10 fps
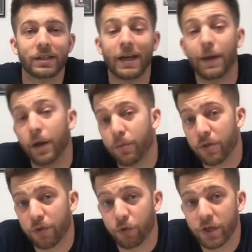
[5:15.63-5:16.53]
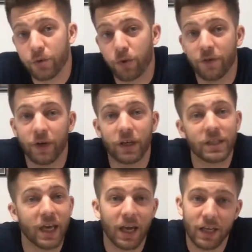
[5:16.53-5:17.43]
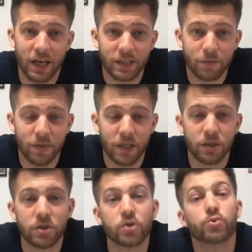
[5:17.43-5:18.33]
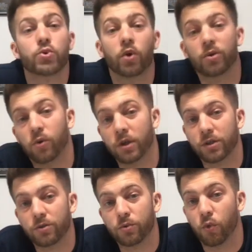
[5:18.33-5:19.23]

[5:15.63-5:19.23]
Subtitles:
At number 3, we have Uncanny X-Men 221,